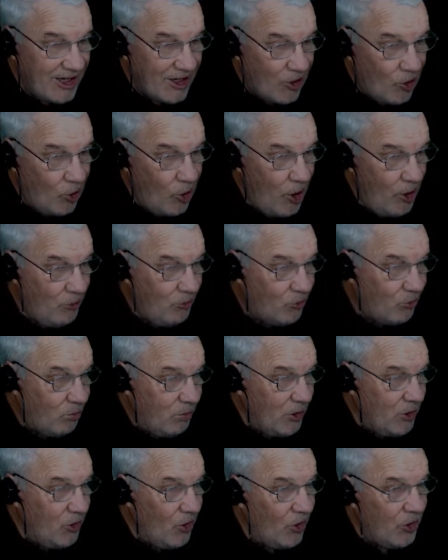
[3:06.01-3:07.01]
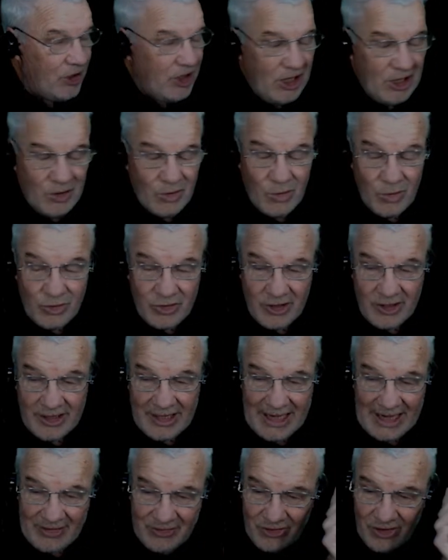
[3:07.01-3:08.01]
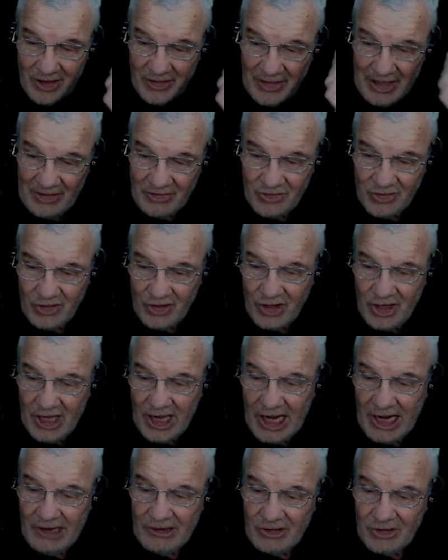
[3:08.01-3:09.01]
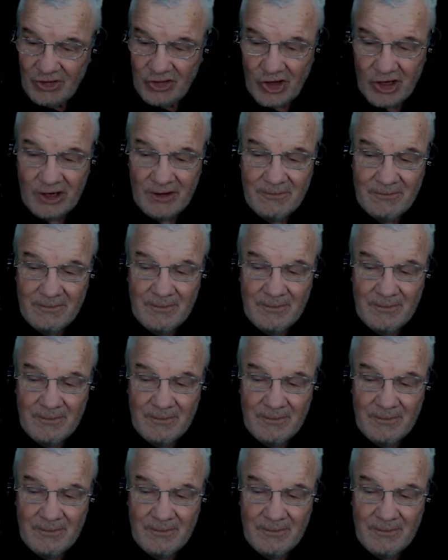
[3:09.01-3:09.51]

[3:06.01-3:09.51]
close but not equal to that. So that's encouraging,